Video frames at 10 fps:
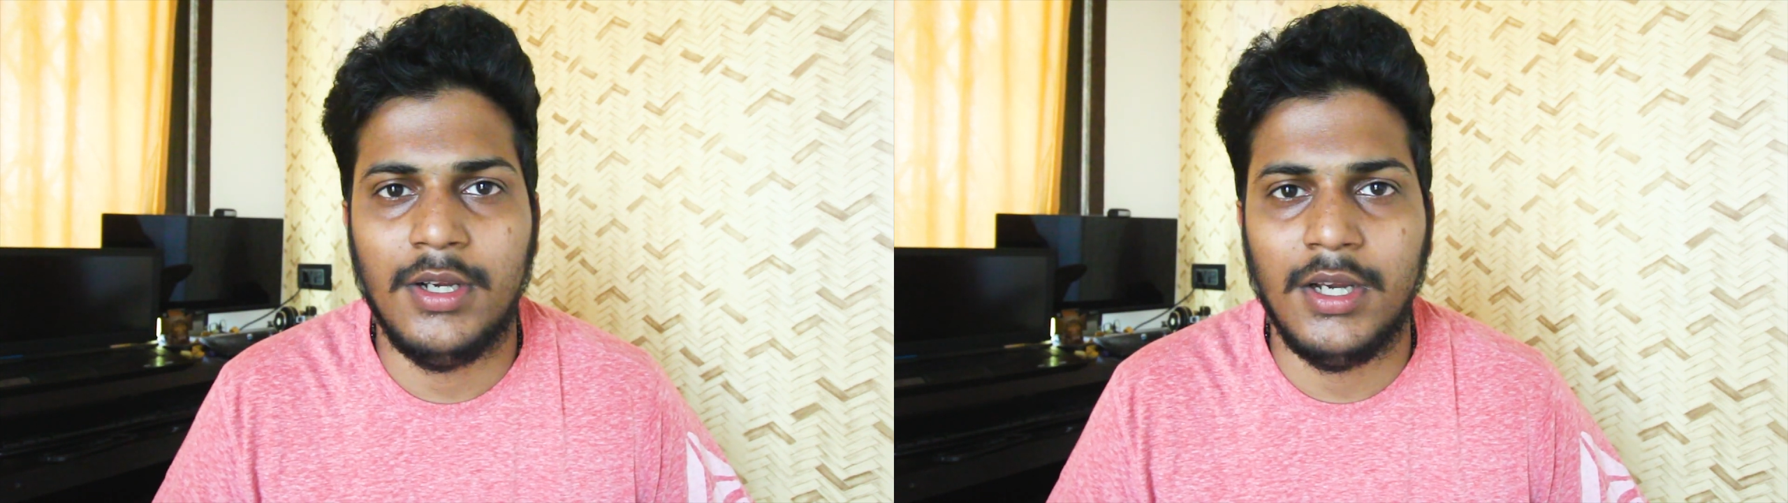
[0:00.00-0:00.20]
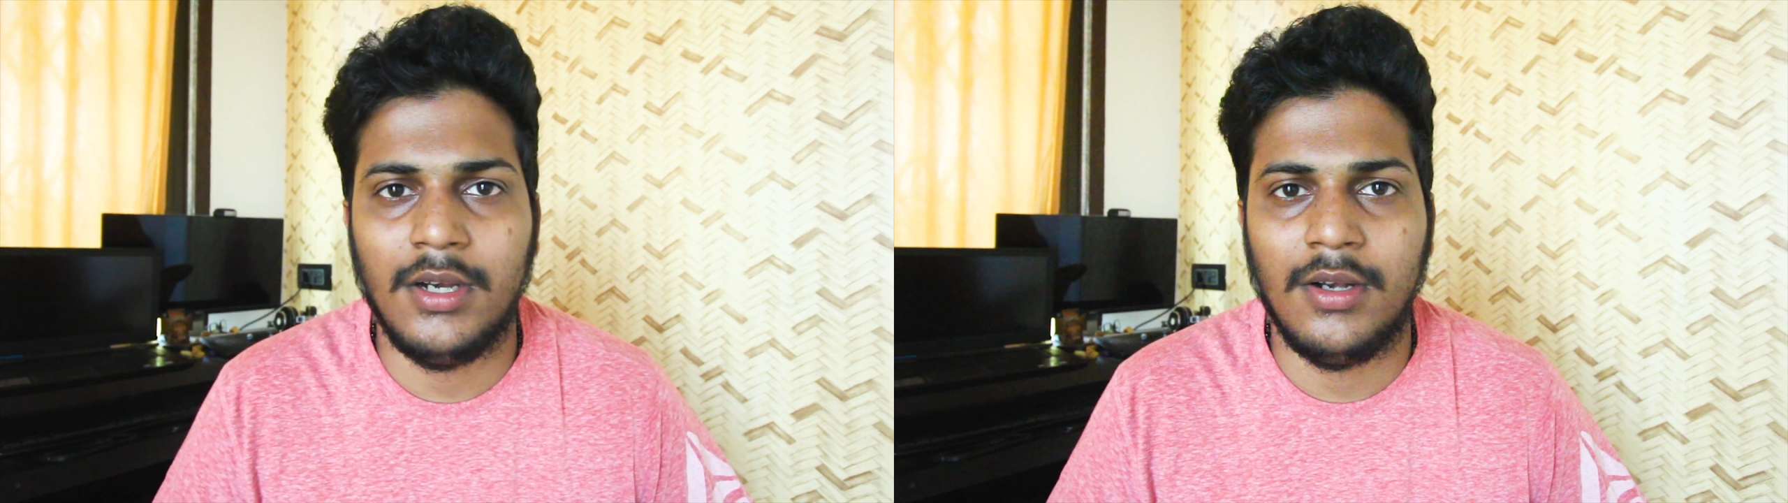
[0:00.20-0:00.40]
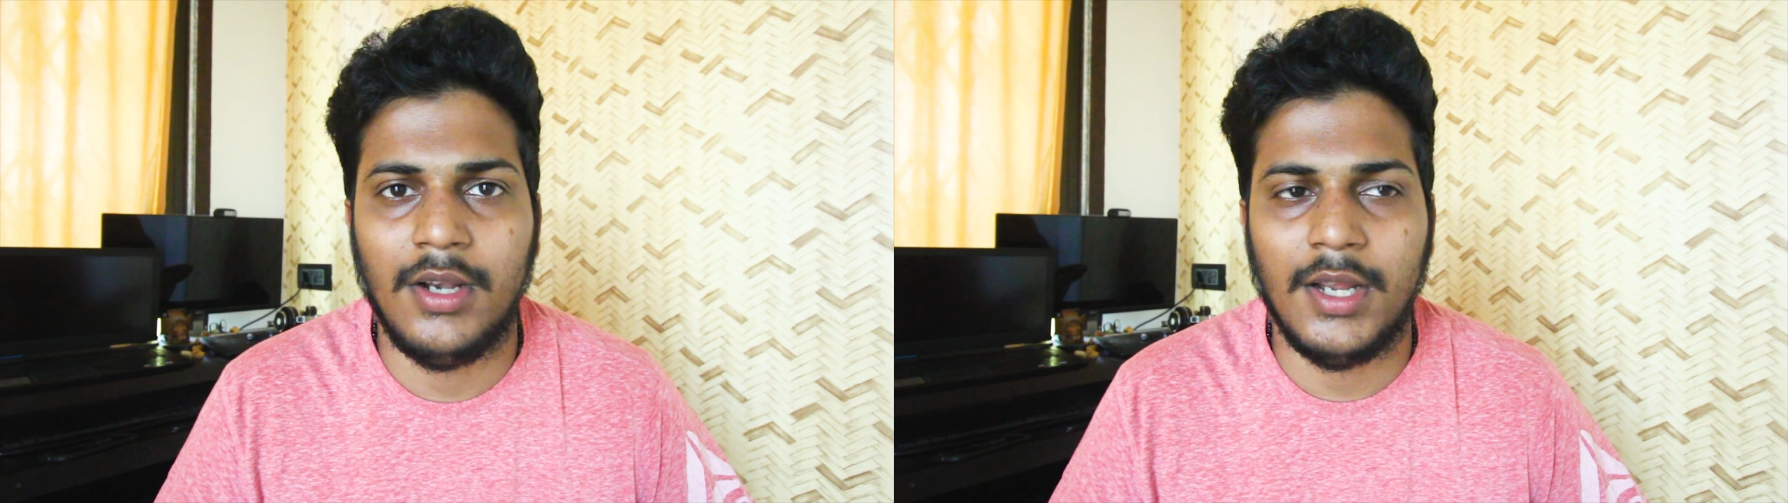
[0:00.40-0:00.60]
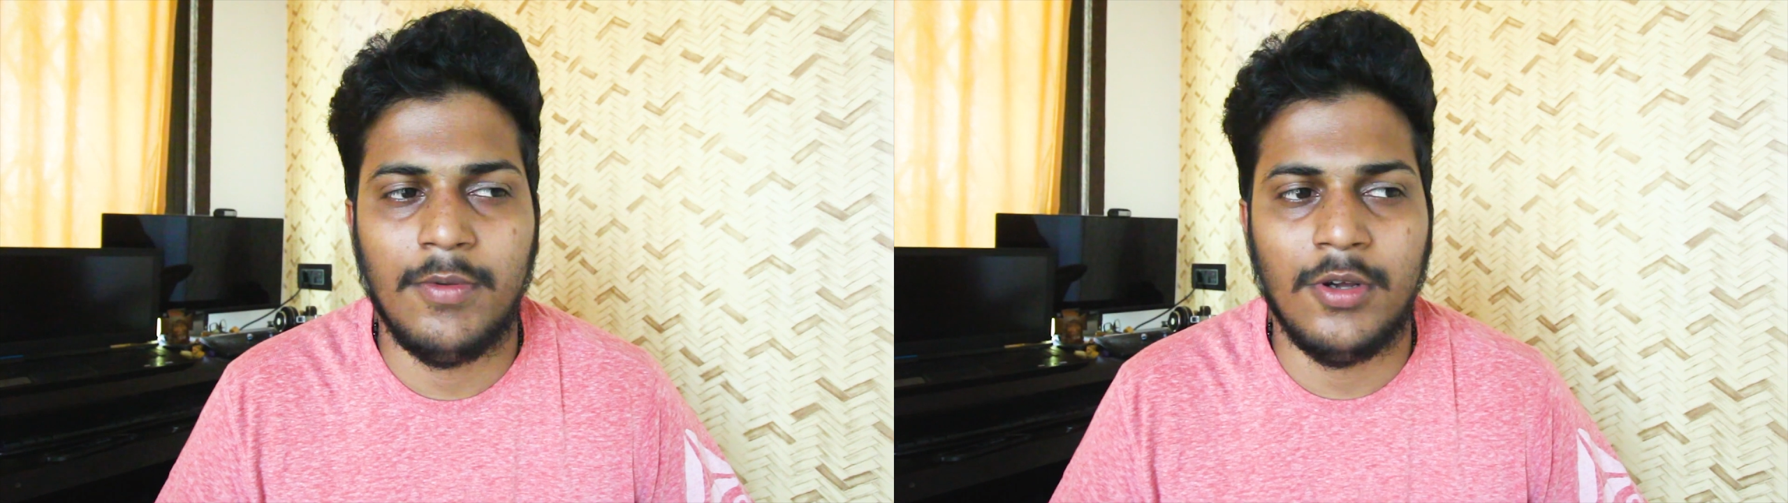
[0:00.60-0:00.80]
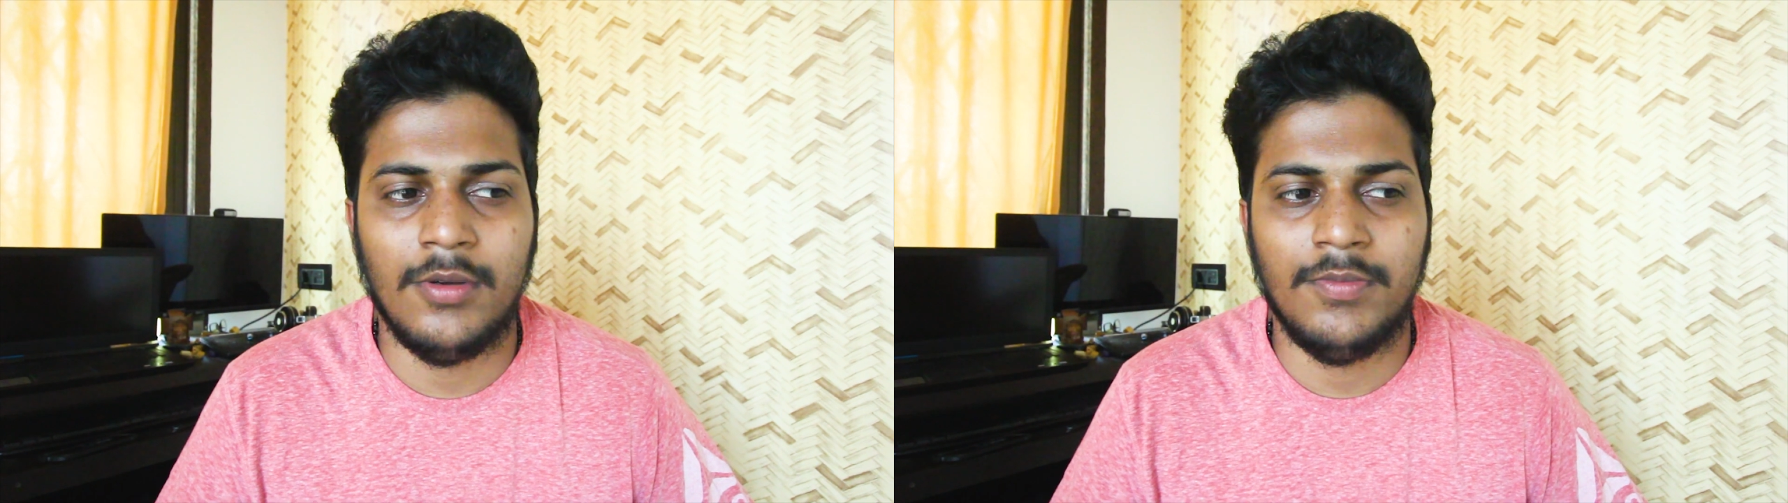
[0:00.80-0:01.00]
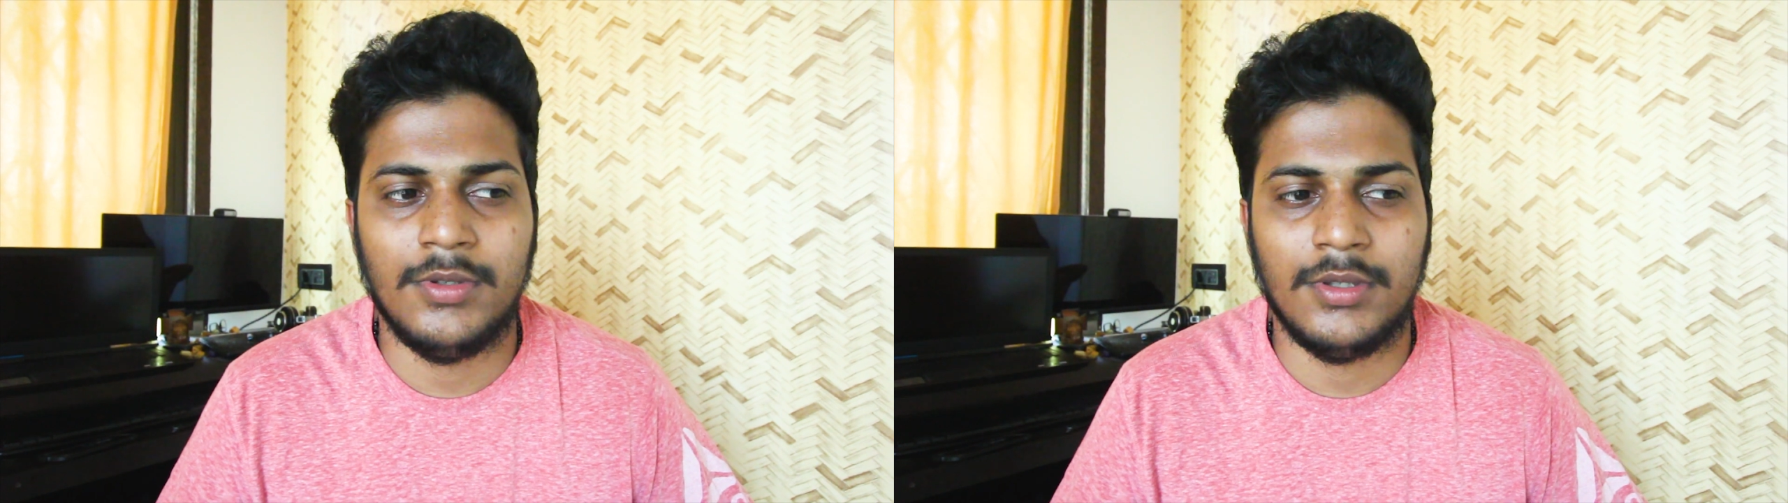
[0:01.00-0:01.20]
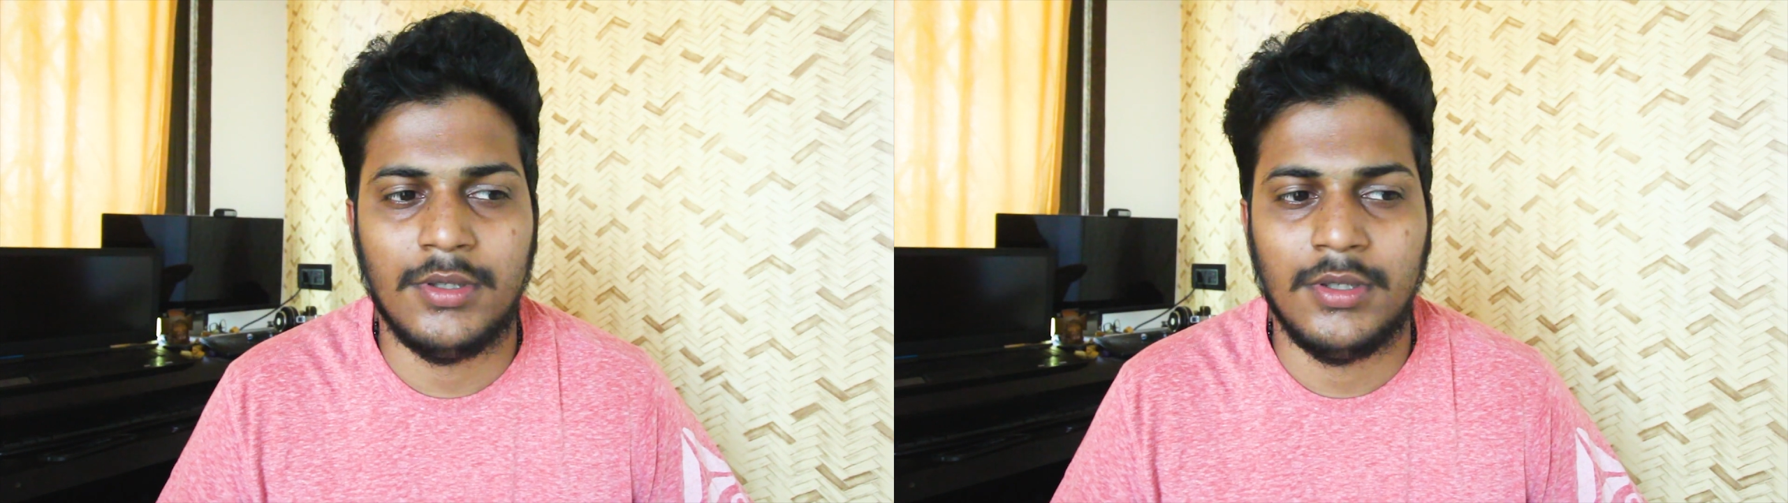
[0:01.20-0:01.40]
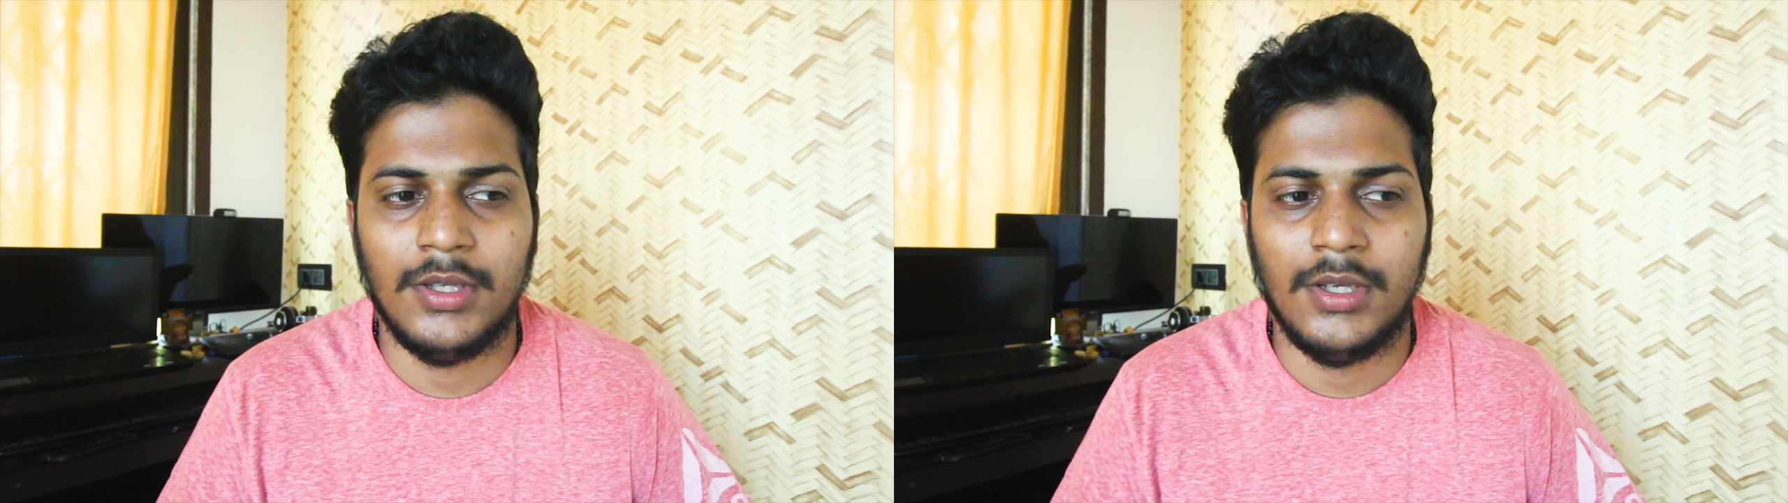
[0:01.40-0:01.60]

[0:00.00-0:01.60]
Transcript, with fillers: get laptops